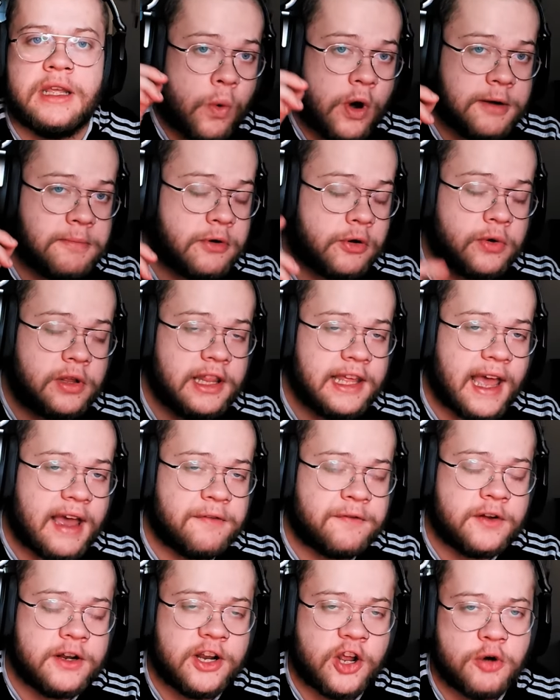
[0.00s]
Would be really
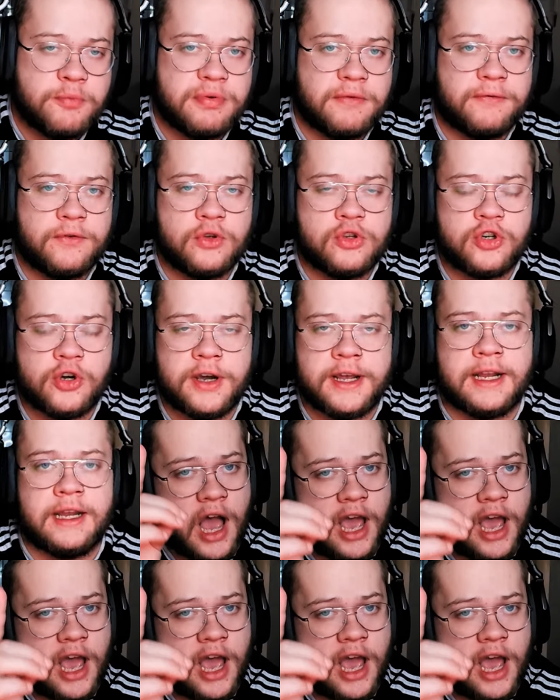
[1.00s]
effing dope if you join.